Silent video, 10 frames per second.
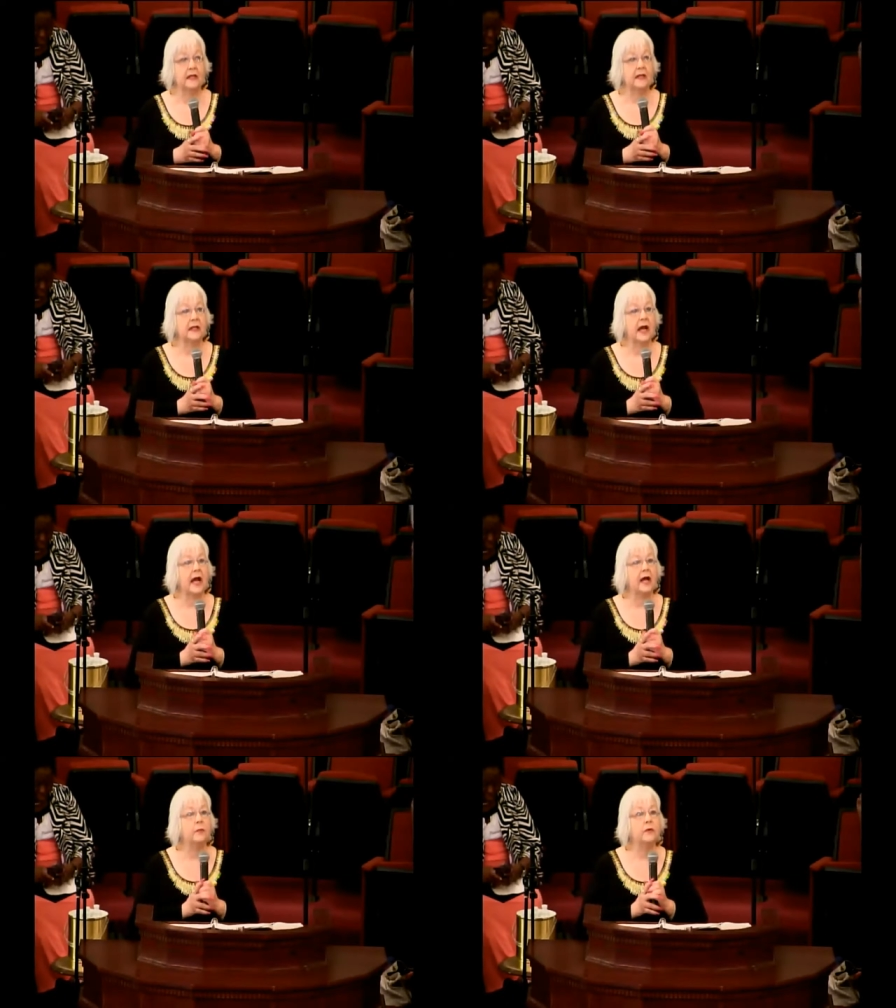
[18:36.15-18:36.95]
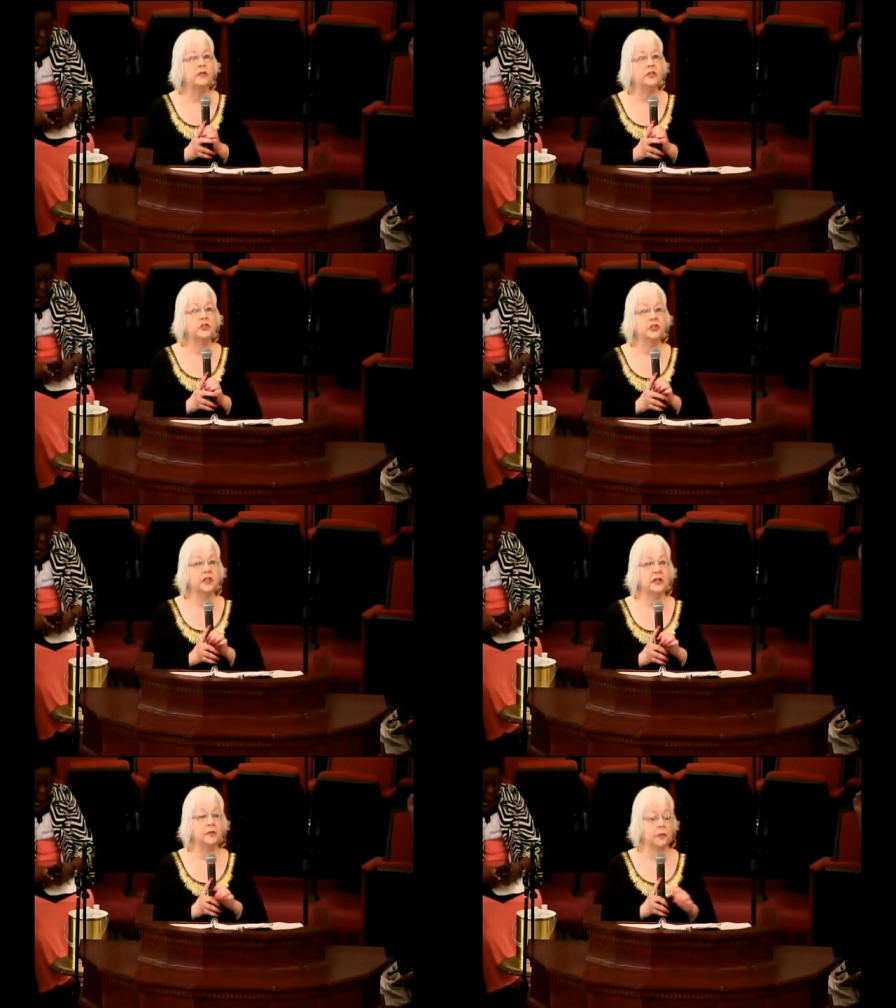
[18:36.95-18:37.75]
Now, I want to
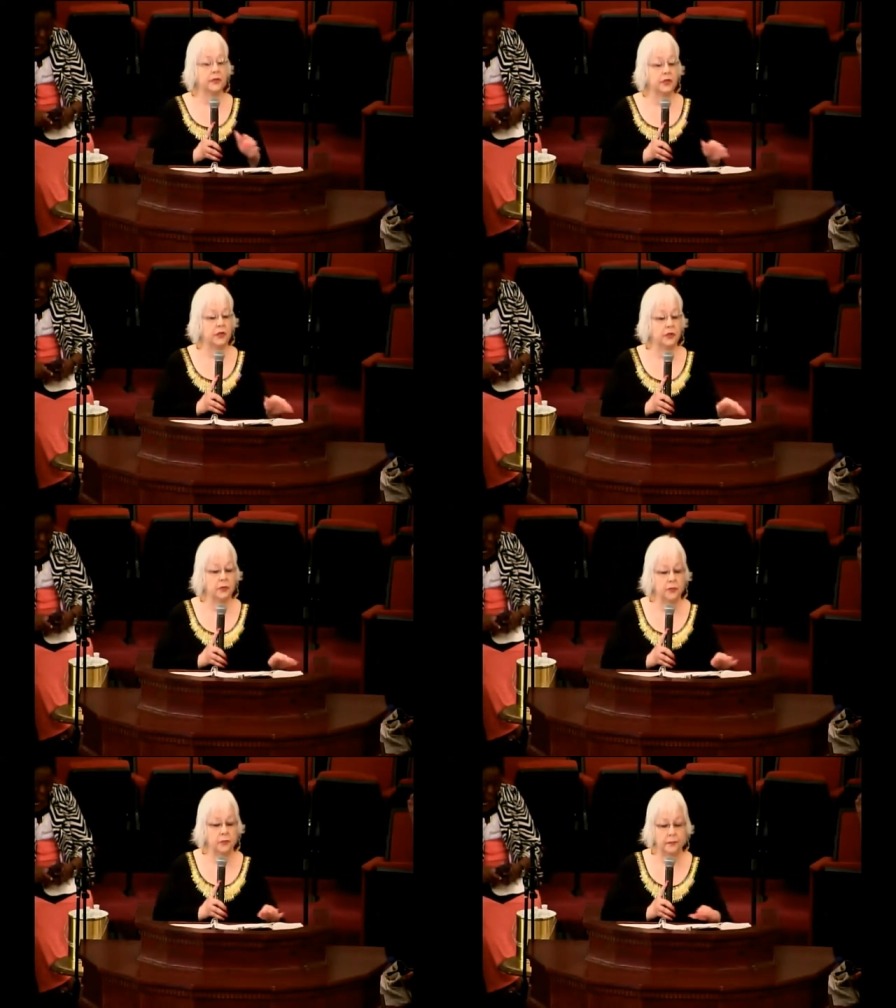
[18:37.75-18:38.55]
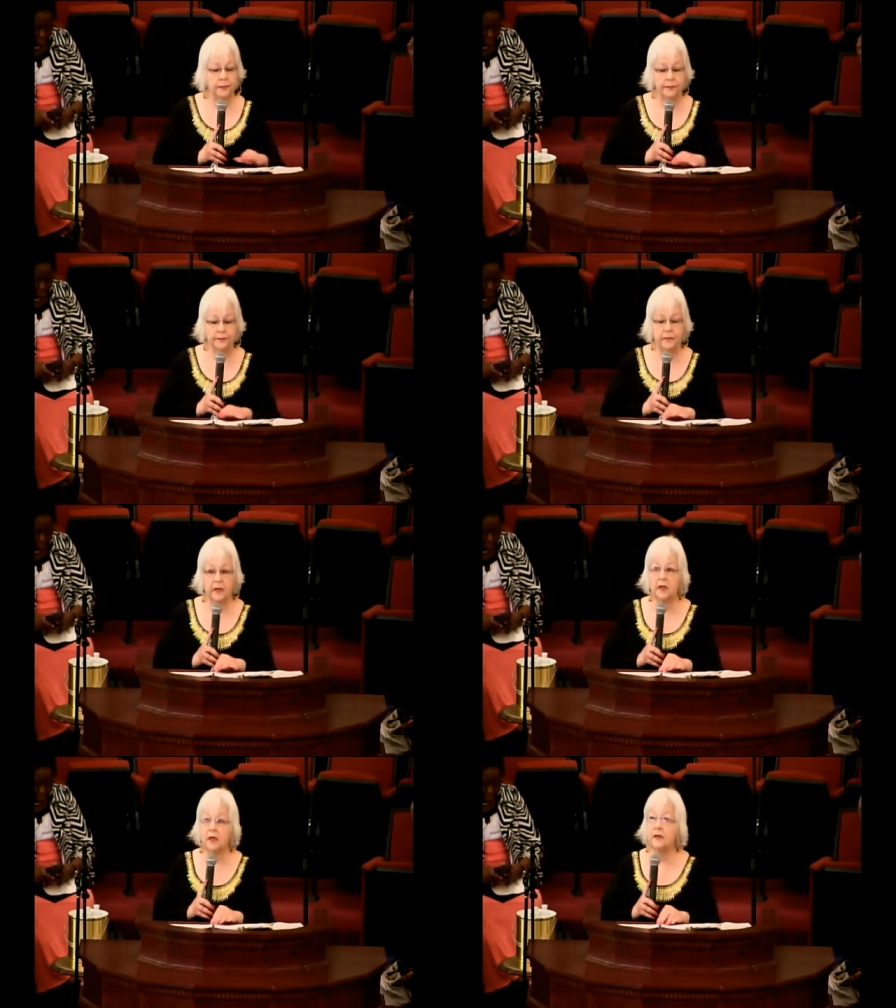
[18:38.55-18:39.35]
share with you
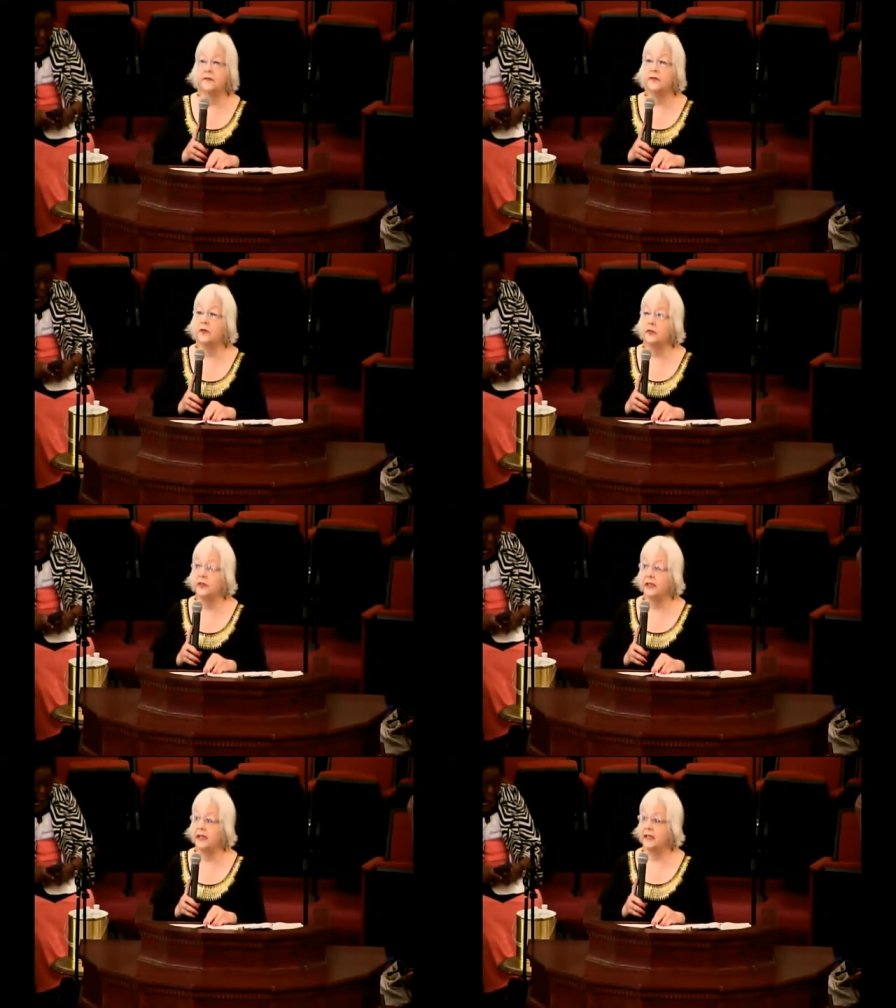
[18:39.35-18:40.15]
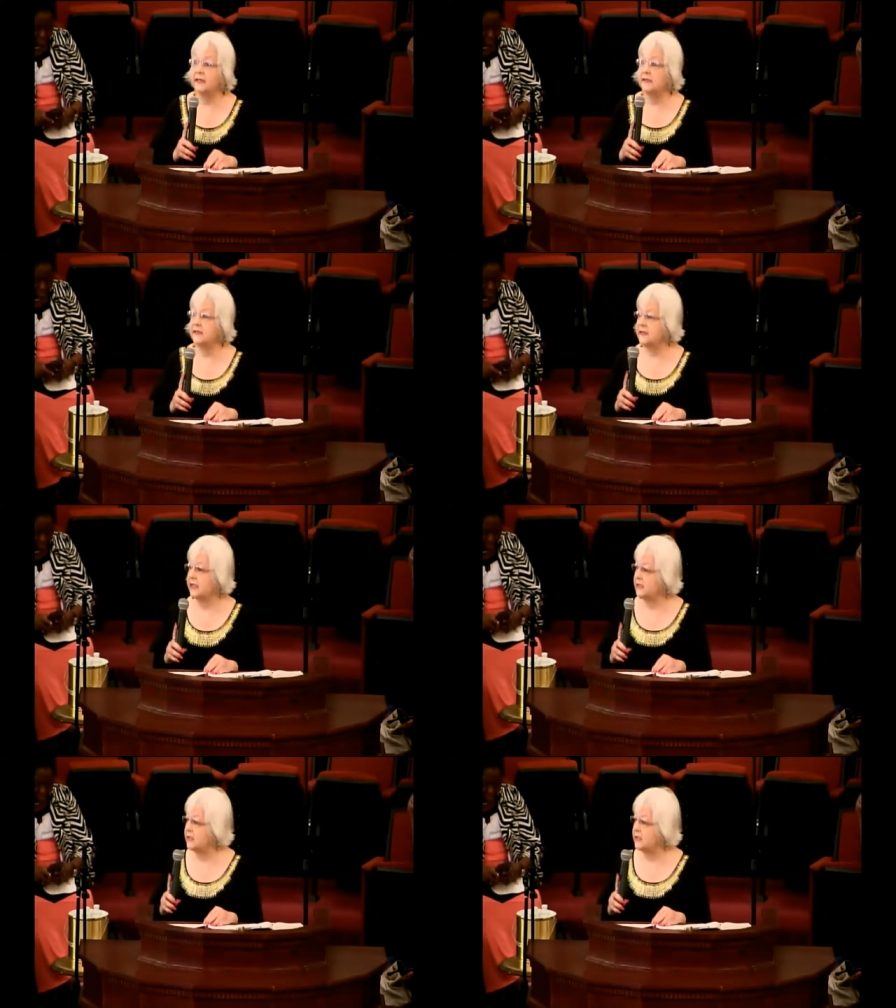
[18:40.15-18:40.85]
a few things that